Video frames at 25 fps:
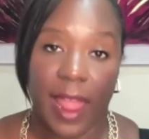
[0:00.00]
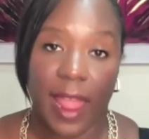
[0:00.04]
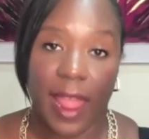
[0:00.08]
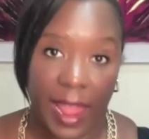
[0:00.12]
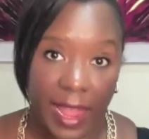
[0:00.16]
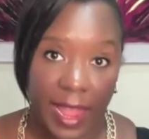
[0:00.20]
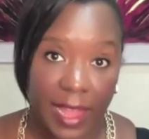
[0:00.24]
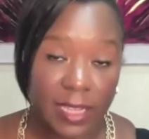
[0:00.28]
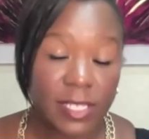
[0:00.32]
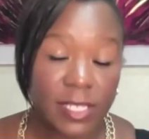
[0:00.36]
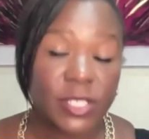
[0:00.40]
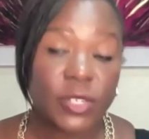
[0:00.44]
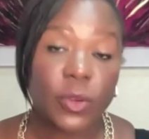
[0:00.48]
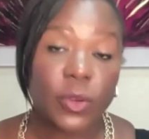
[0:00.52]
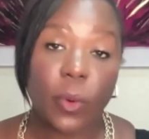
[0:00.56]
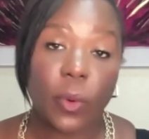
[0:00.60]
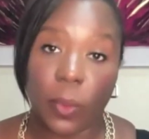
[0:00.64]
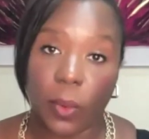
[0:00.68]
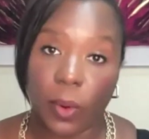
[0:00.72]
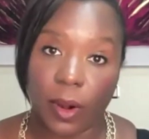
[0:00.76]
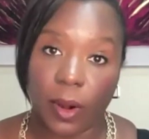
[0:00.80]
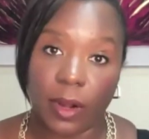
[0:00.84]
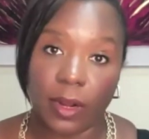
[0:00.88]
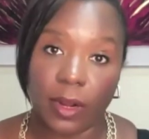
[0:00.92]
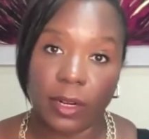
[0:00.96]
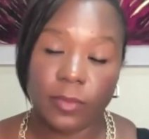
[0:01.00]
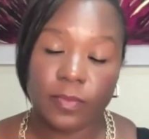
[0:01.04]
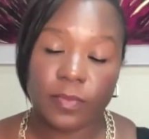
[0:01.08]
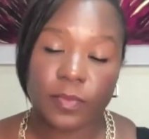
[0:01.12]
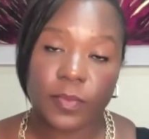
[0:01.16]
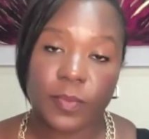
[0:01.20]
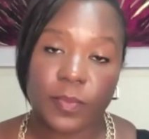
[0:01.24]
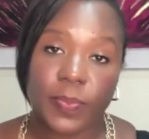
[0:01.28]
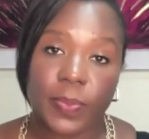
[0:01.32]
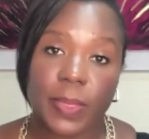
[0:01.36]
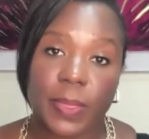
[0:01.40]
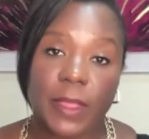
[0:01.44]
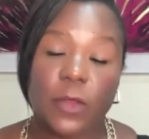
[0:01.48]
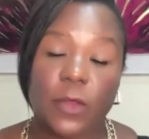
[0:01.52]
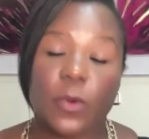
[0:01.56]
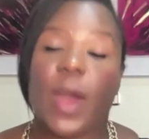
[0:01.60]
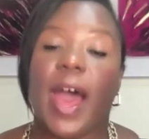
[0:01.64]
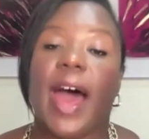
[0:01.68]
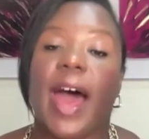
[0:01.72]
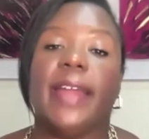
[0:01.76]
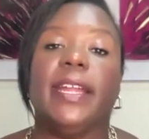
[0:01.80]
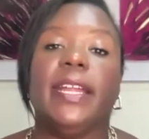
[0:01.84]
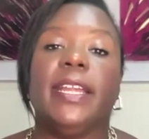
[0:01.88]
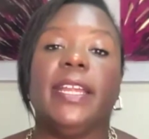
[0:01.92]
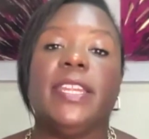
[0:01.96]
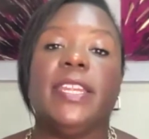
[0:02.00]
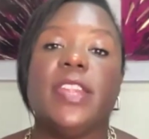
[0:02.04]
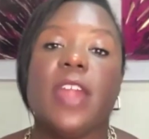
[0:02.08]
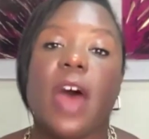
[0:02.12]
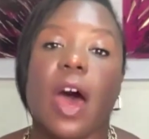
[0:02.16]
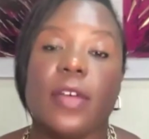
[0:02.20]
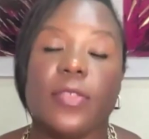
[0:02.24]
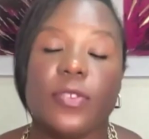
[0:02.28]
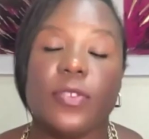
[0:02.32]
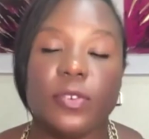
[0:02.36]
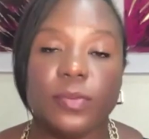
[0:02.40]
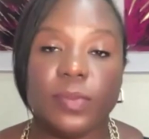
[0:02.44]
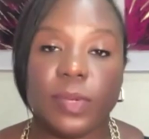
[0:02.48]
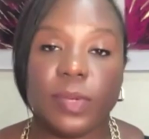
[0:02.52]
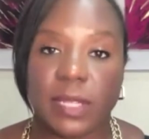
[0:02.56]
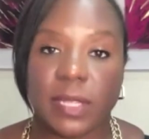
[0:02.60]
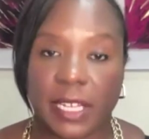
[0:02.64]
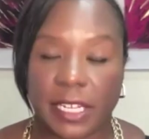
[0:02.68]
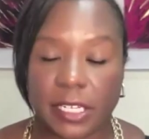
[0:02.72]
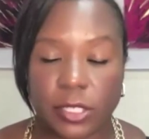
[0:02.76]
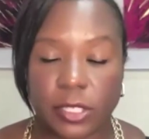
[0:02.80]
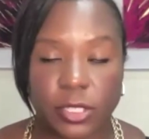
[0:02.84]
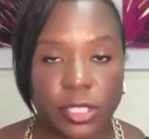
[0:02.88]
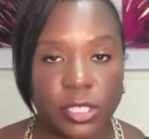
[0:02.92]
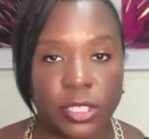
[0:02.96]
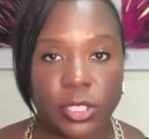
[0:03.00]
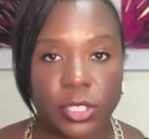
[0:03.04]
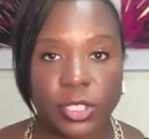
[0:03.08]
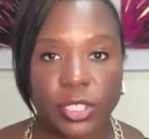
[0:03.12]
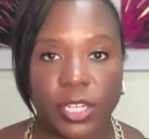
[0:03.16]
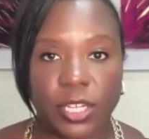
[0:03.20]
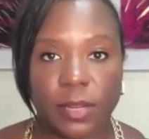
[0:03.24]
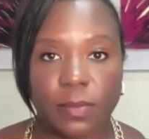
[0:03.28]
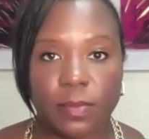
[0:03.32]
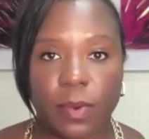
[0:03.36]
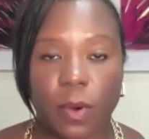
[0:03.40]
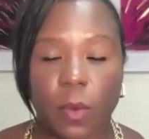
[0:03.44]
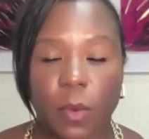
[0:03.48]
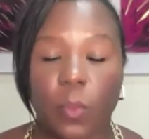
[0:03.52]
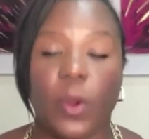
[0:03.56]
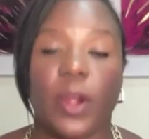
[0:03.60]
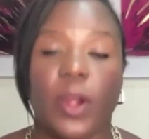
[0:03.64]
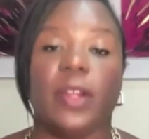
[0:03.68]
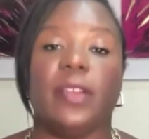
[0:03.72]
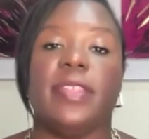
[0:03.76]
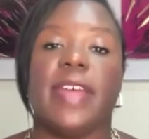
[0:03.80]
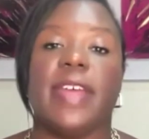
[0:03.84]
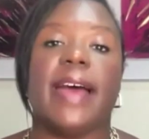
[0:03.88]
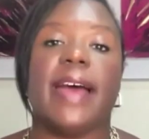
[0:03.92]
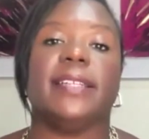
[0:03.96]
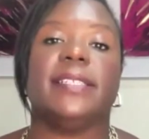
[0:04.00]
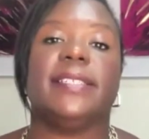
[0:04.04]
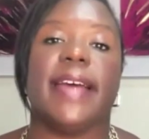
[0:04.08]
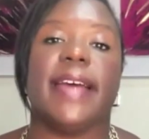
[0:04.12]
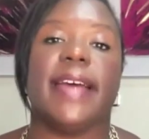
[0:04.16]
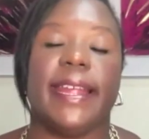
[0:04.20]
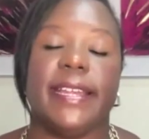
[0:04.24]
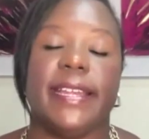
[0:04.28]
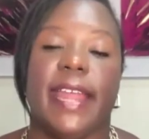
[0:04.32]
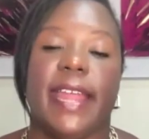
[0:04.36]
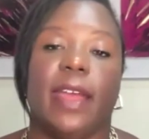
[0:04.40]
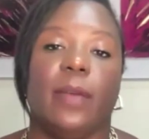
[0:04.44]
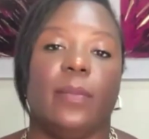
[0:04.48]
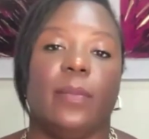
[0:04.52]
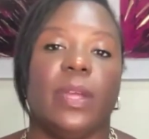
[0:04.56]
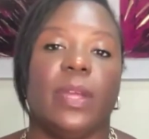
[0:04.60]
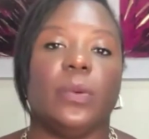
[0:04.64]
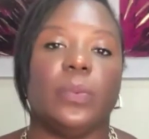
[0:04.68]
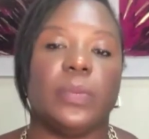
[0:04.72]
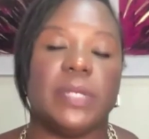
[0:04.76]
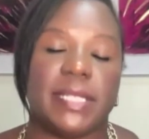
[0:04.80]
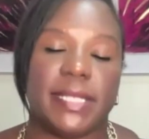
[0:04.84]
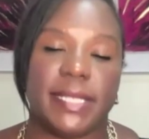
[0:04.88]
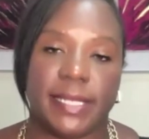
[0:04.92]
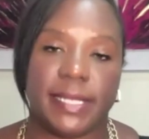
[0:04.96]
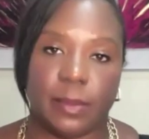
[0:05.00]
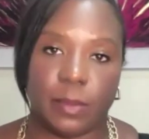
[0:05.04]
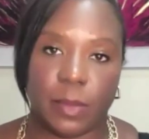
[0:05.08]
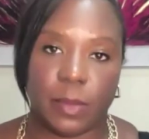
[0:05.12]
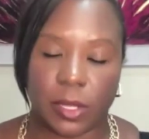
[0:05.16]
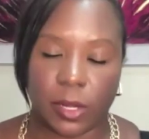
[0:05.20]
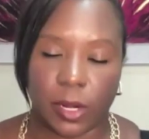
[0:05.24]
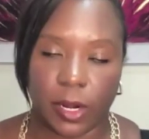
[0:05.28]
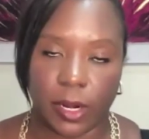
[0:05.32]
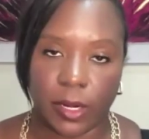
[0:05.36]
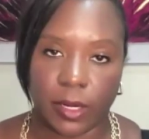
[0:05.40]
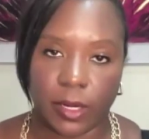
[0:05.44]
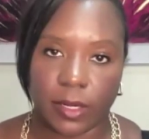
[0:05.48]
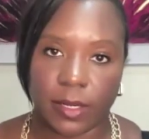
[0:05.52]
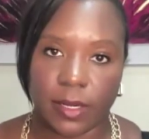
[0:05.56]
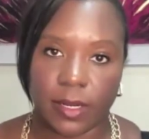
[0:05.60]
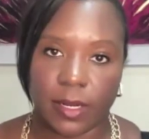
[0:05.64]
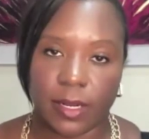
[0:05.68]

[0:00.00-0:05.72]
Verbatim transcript: And or you had another relationship where that dynamic was similar.